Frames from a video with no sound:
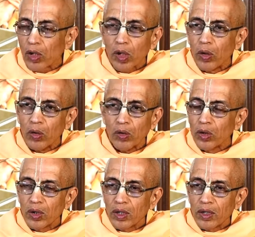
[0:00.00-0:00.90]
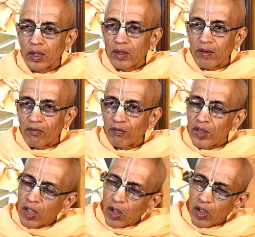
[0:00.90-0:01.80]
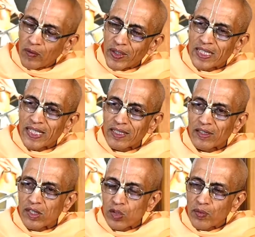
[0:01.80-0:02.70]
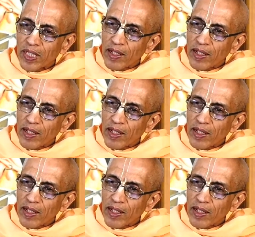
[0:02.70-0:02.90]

No. We always exist.